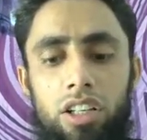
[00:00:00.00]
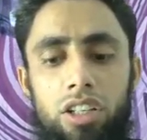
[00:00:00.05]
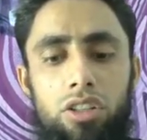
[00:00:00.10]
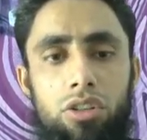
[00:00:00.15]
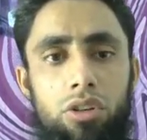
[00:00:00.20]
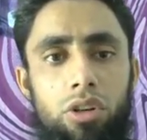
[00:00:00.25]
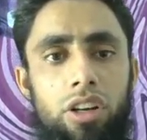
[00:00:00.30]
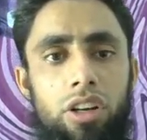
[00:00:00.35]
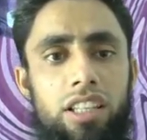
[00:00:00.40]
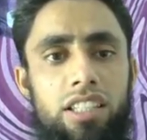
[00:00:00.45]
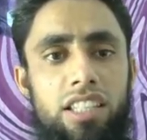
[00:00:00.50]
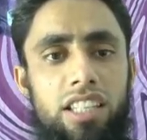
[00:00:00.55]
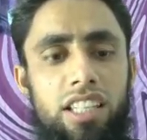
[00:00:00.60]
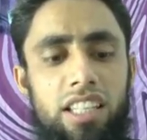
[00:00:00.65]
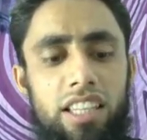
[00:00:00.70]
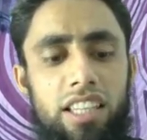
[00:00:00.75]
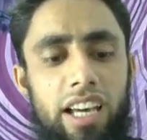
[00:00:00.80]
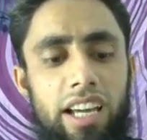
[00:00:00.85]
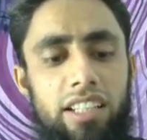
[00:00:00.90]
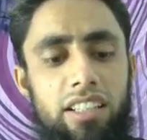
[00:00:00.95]
So you can
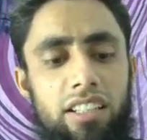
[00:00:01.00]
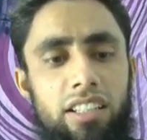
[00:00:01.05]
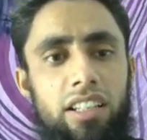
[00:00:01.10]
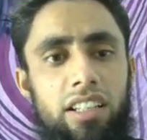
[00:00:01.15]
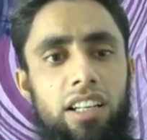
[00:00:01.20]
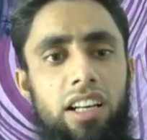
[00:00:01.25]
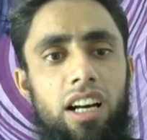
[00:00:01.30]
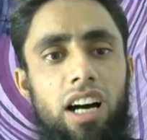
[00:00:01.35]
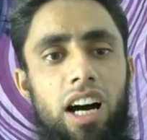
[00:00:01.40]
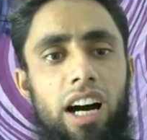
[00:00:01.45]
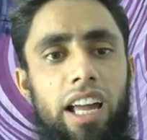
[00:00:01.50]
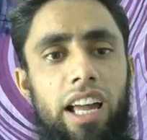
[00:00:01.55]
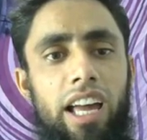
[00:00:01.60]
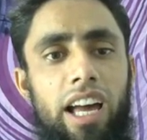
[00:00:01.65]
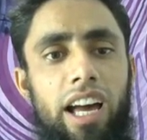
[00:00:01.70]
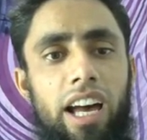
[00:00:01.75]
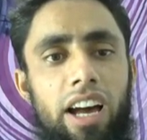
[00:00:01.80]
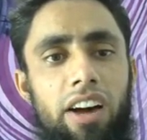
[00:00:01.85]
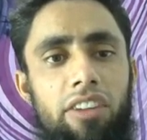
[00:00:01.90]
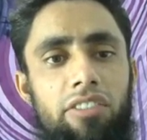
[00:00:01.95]
see that I
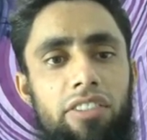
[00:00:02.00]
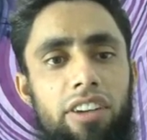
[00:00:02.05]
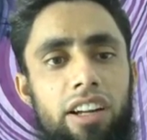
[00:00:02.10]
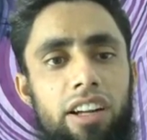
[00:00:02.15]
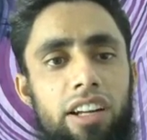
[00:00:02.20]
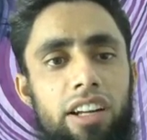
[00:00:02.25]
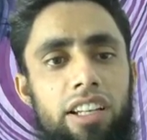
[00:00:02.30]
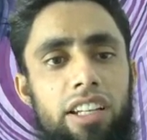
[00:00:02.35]
have